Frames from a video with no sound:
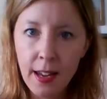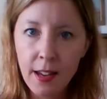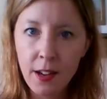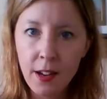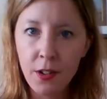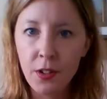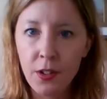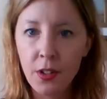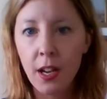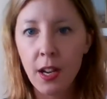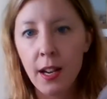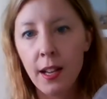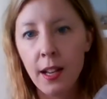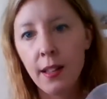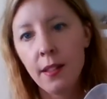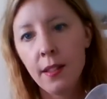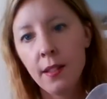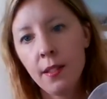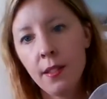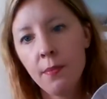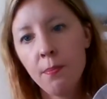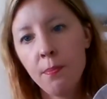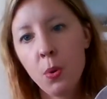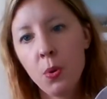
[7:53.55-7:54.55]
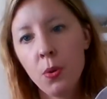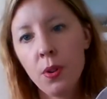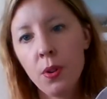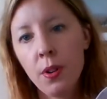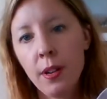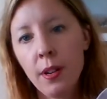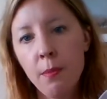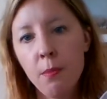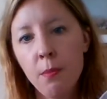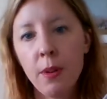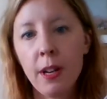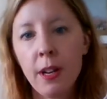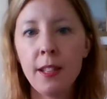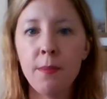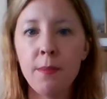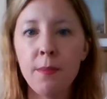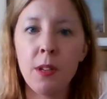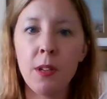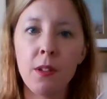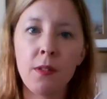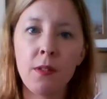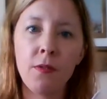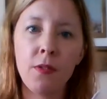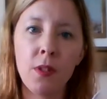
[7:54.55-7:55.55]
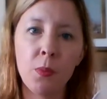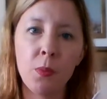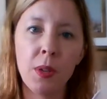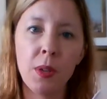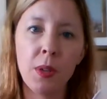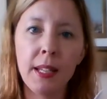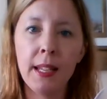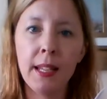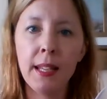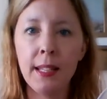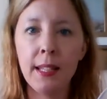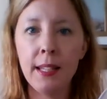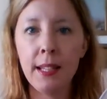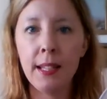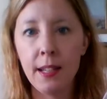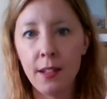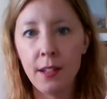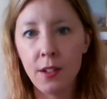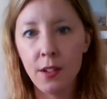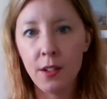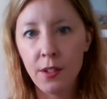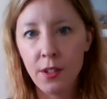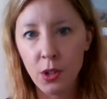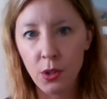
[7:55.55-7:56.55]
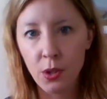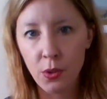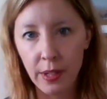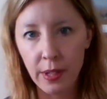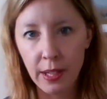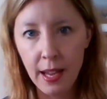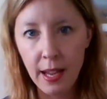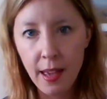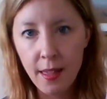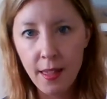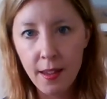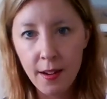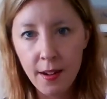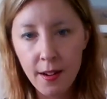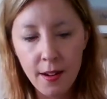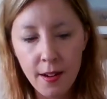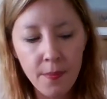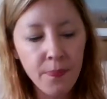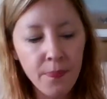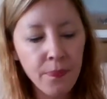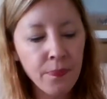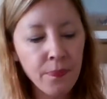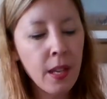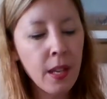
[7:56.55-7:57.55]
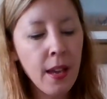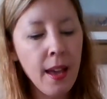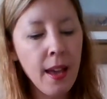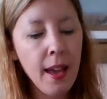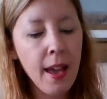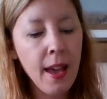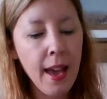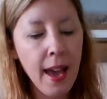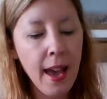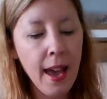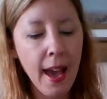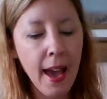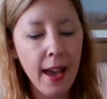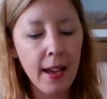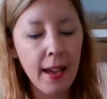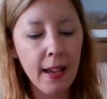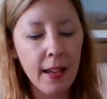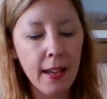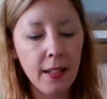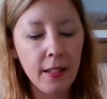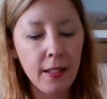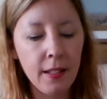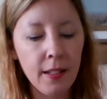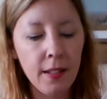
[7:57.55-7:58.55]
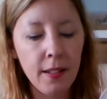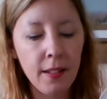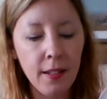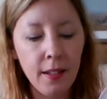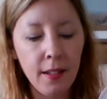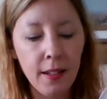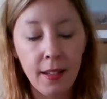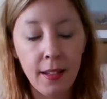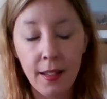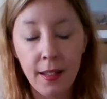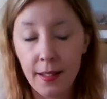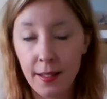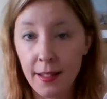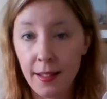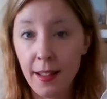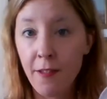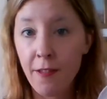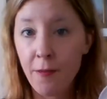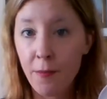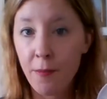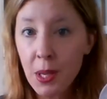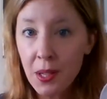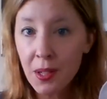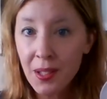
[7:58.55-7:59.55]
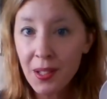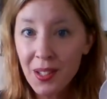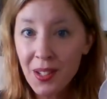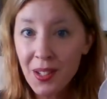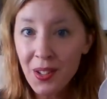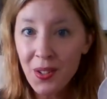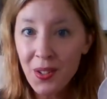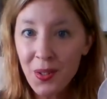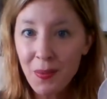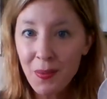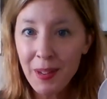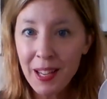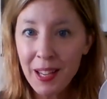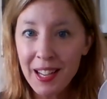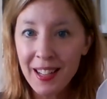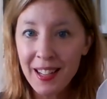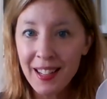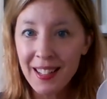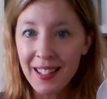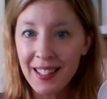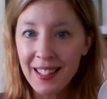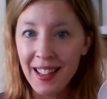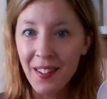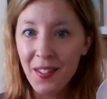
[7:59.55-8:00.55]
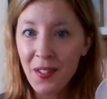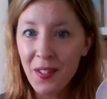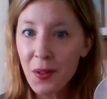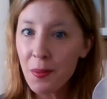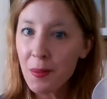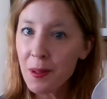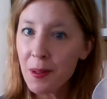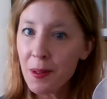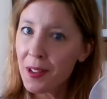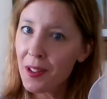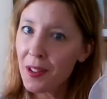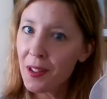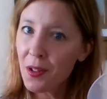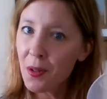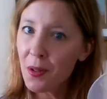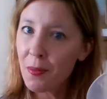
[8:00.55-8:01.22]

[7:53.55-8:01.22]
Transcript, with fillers: You're not pouring breast milk from one container to another and it can save milk too because i don't know about you